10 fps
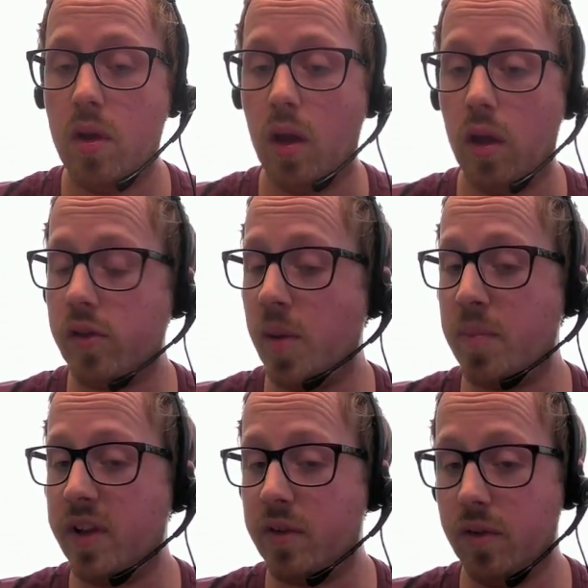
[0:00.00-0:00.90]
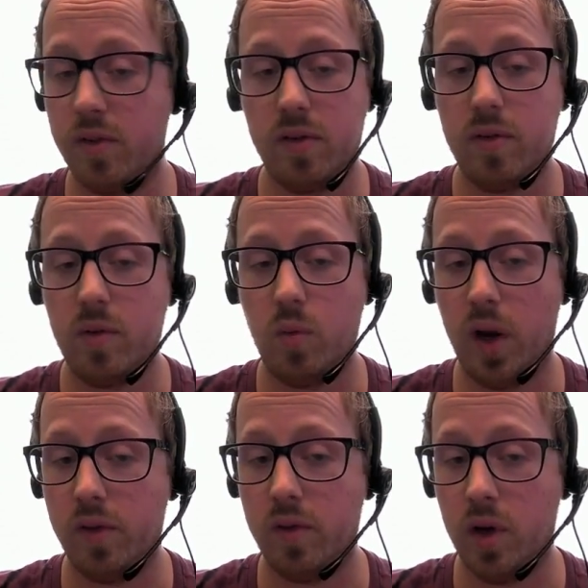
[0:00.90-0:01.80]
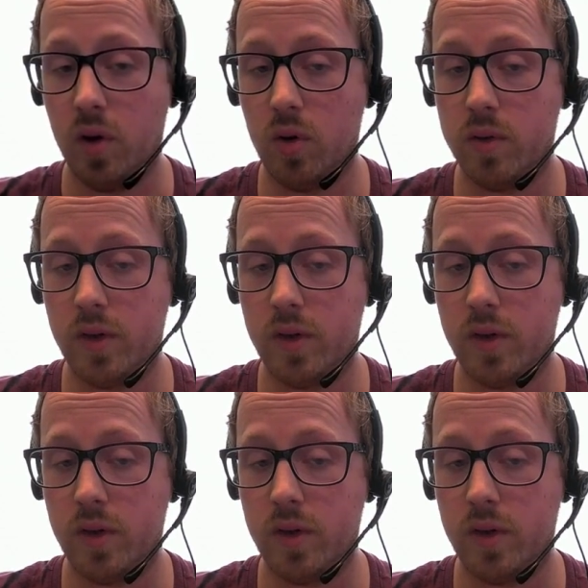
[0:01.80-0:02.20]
SNP patterns, whereas there are other